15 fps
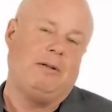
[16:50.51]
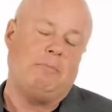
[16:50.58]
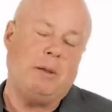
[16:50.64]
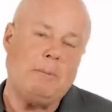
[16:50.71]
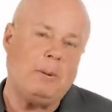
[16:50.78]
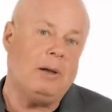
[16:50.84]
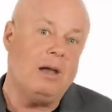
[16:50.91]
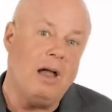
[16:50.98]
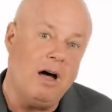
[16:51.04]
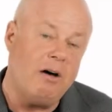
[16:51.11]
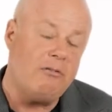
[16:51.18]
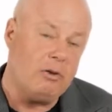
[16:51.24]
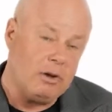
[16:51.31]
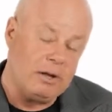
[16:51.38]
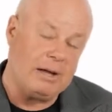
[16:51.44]
People
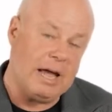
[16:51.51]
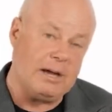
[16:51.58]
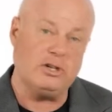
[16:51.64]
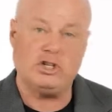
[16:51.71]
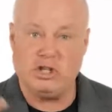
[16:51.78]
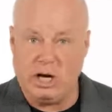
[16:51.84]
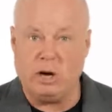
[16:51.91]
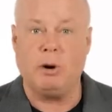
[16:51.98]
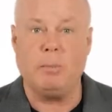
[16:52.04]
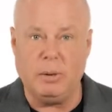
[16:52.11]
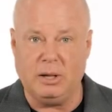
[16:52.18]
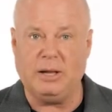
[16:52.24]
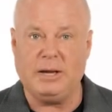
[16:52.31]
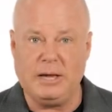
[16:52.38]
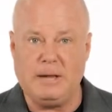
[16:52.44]
love, again,
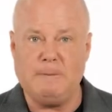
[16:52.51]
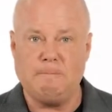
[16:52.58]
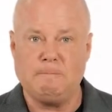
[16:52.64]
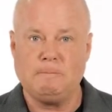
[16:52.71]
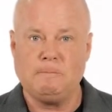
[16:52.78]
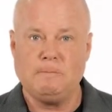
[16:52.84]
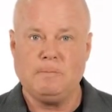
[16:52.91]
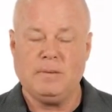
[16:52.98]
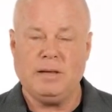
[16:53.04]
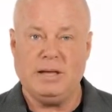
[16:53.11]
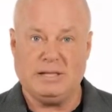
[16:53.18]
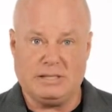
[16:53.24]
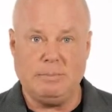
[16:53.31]
shareability is